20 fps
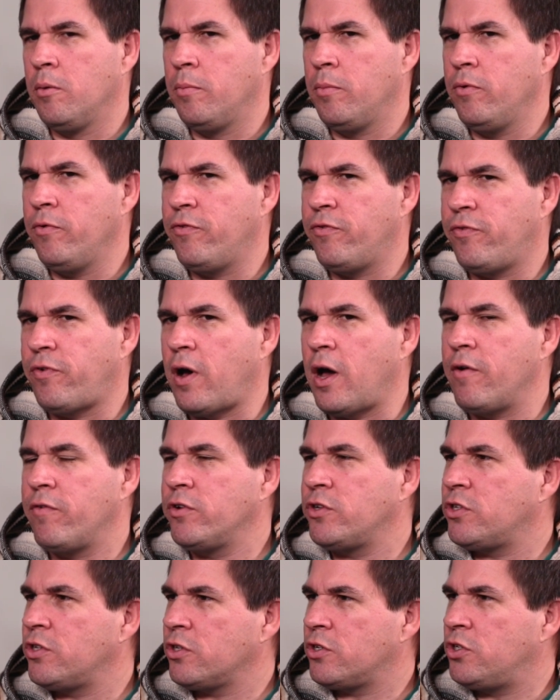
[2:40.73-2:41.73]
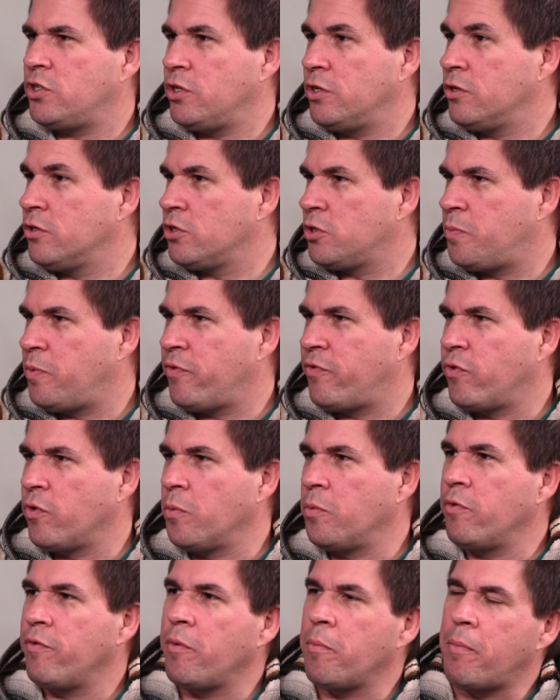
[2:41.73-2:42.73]
about 5 or 6 years
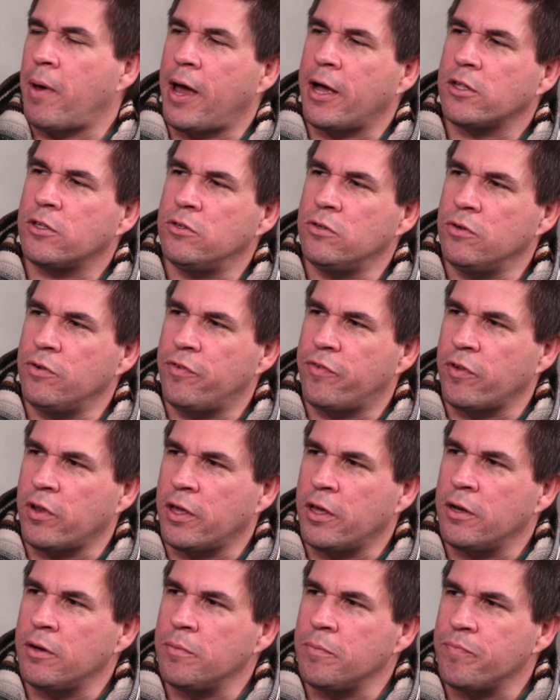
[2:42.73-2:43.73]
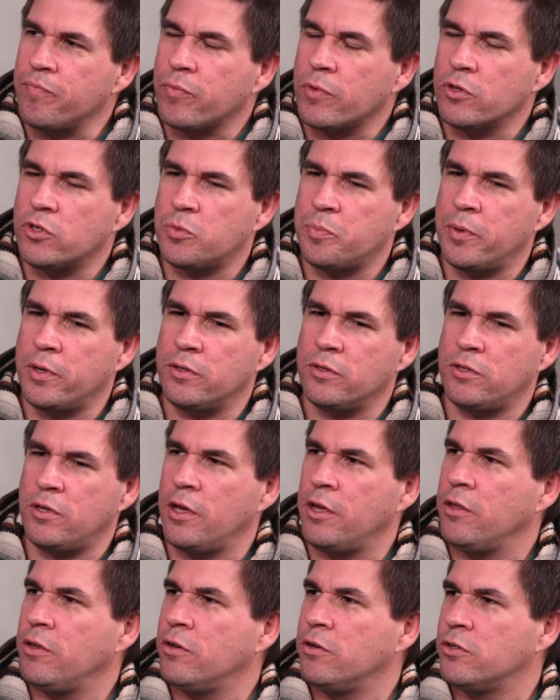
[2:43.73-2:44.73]
before moving back to Newfoundland. Spent
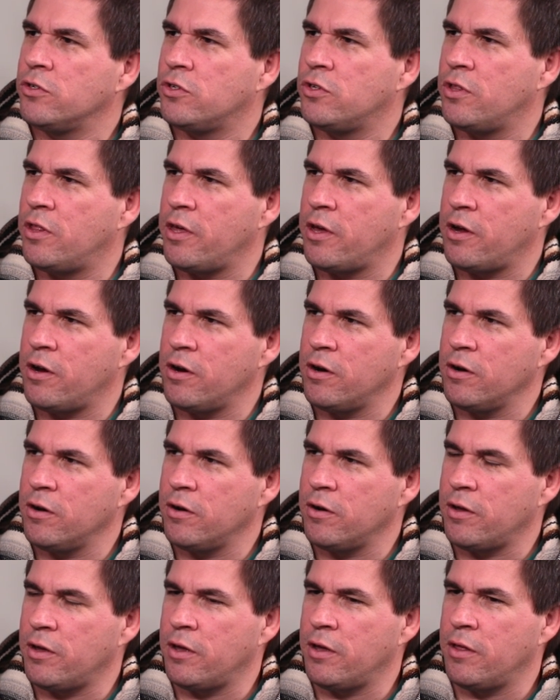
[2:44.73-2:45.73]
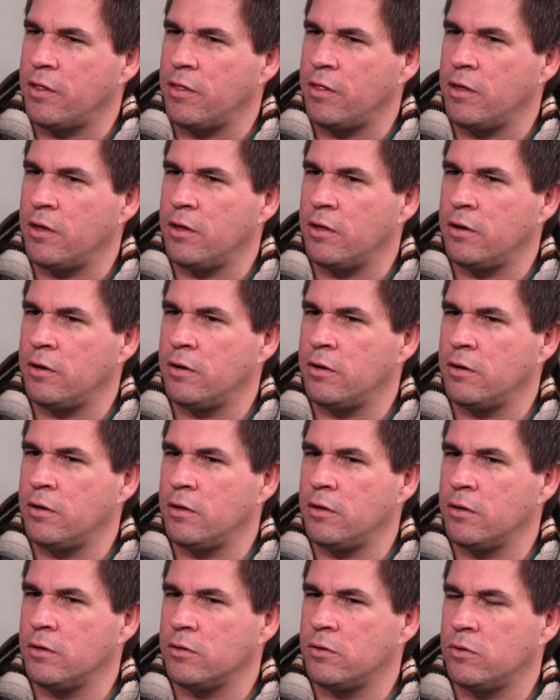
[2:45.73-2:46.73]
10 years there and
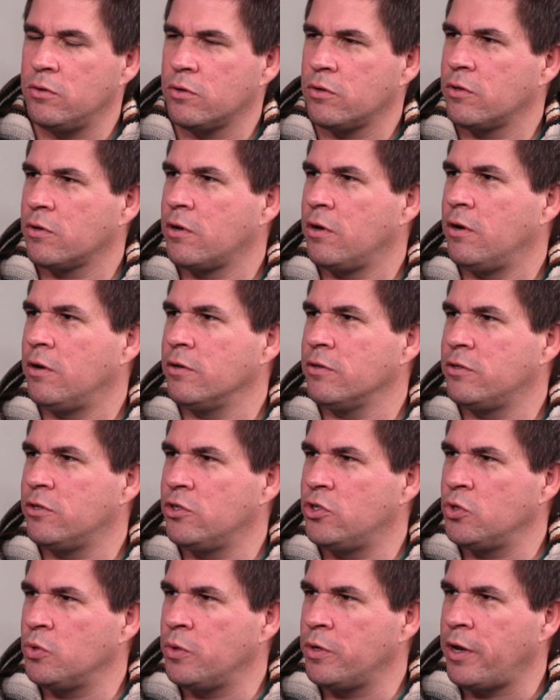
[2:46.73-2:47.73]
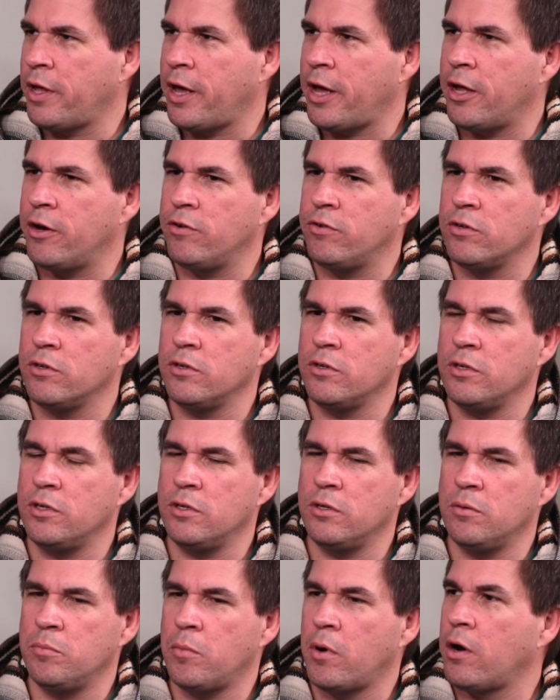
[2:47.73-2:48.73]
then took the call to join ADRA
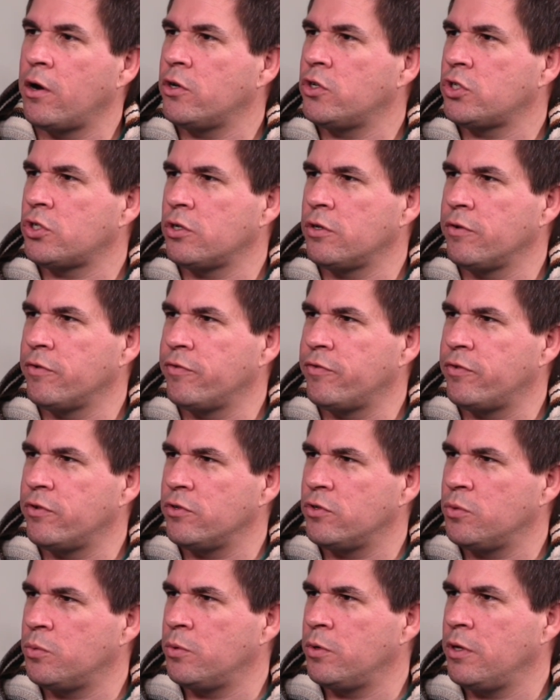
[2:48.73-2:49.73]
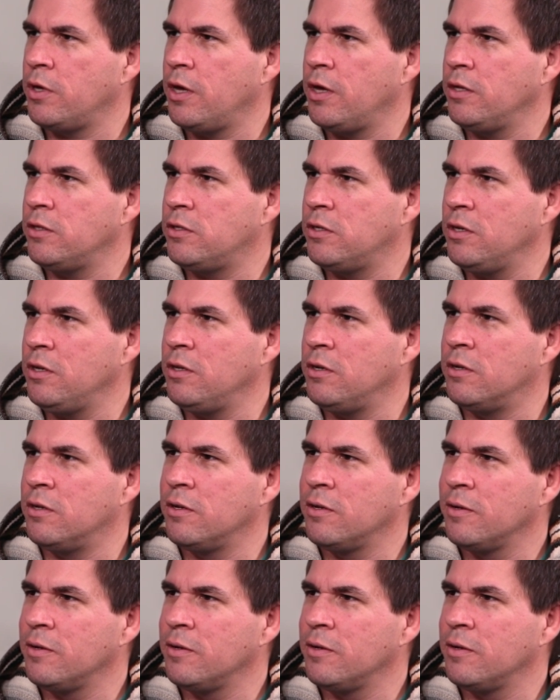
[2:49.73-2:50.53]
in March of 2018.